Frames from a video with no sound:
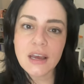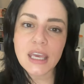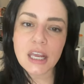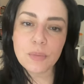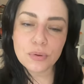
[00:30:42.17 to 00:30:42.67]

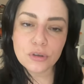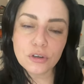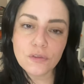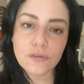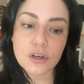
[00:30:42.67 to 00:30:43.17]
get
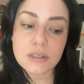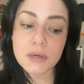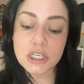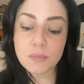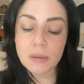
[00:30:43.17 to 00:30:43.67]
approved for as
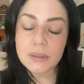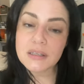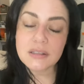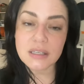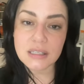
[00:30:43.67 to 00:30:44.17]
much public
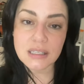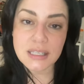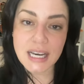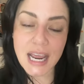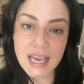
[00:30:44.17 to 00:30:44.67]
assistance
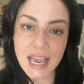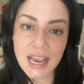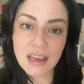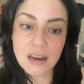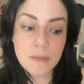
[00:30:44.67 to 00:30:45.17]
that I
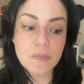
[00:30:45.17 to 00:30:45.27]
can.